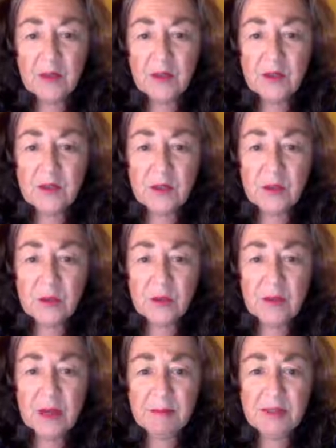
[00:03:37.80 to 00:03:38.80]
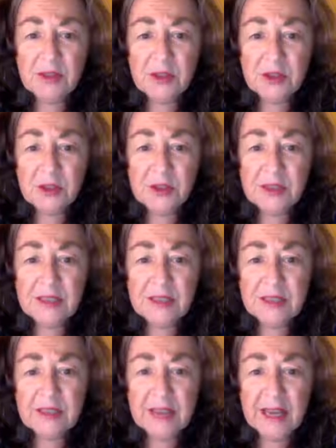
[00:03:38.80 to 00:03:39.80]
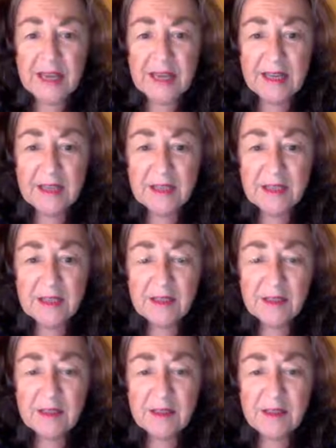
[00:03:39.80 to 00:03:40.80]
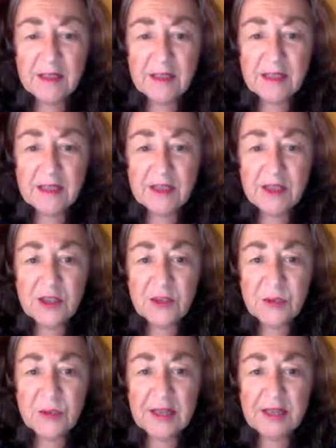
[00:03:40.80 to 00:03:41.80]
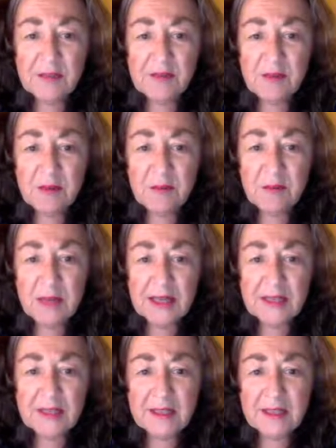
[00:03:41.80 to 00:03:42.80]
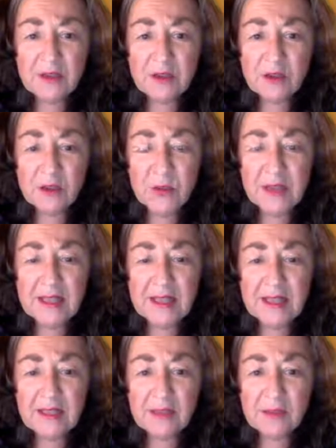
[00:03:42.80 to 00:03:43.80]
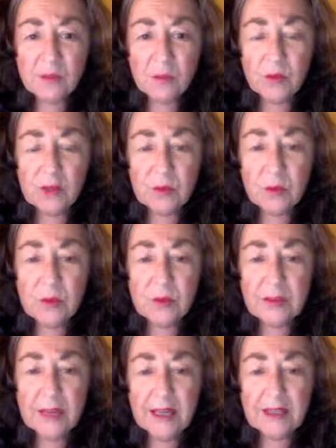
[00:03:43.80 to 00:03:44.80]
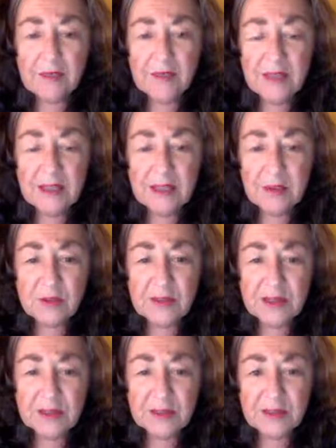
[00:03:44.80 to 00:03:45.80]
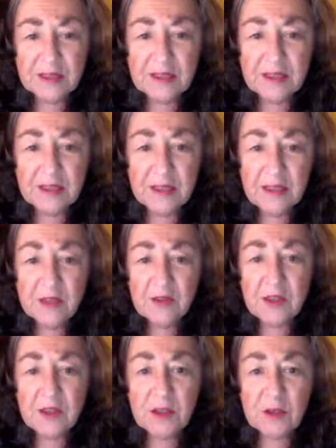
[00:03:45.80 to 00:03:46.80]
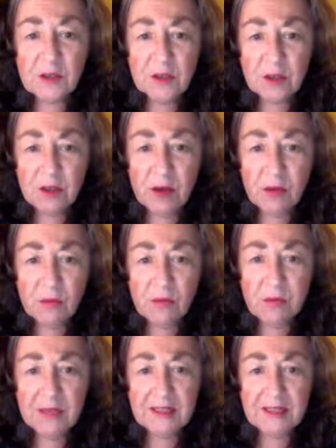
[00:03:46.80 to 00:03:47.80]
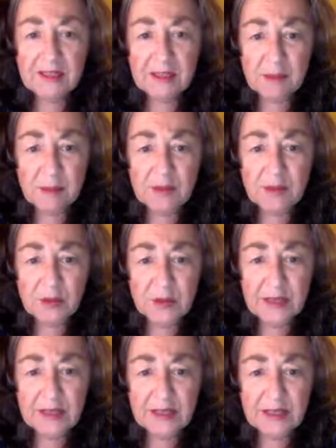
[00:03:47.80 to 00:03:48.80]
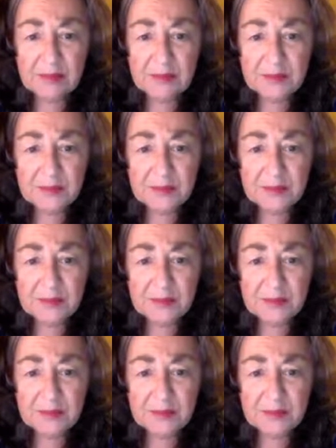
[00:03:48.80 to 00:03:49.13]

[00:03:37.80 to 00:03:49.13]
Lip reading: So I'm introducing today the Integrative Medicine Training Workbook and Video Series that goes along with my 6-month training.